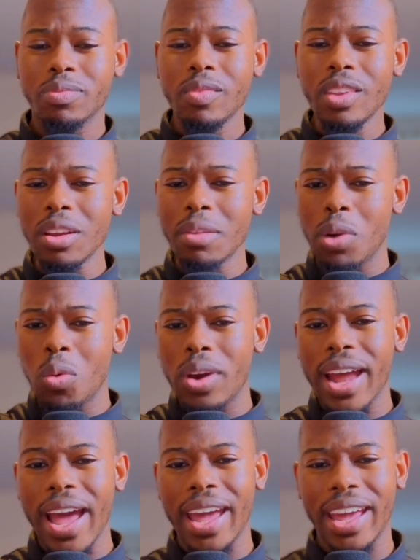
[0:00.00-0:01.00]
But what
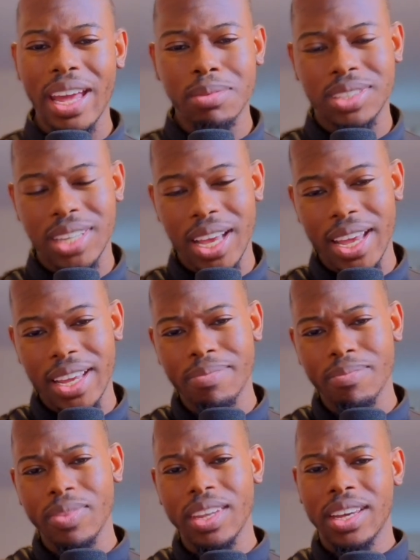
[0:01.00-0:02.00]
I am saying
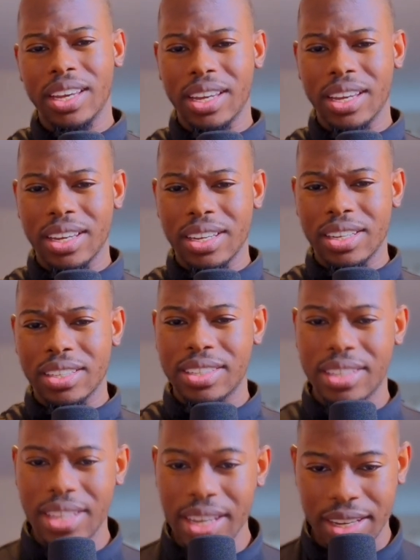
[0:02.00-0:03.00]
is
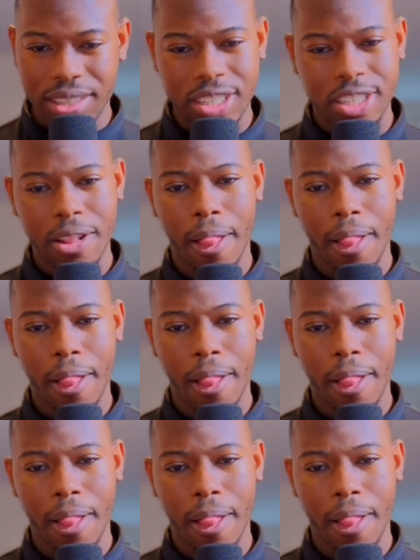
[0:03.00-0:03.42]
this: